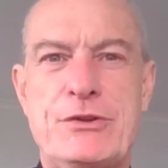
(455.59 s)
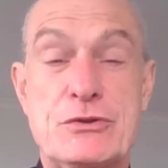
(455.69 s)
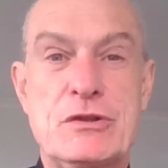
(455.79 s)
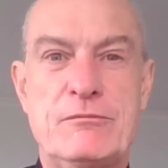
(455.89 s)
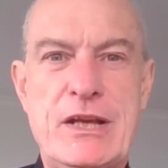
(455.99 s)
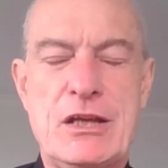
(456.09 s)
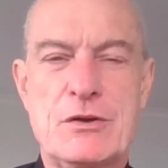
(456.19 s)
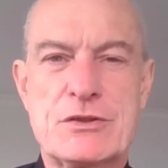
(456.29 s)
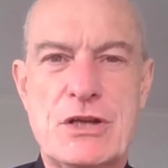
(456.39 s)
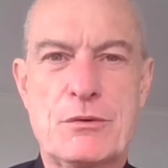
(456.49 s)
YouTube
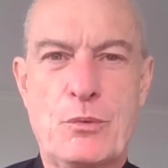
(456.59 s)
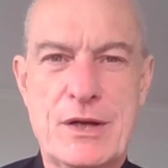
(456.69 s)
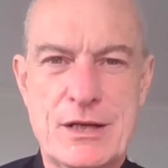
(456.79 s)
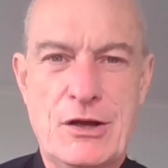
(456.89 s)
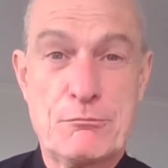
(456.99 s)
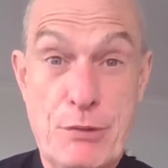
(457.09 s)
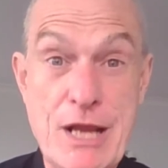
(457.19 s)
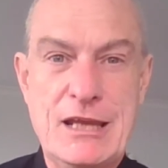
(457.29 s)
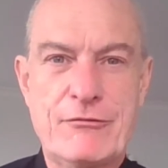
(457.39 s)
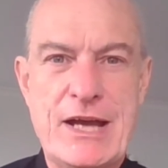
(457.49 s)
videos on
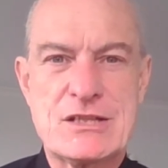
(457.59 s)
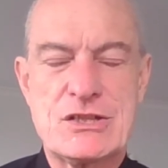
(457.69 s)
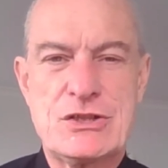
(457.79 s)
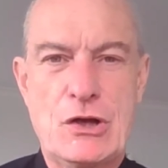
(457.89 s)
breaking vices.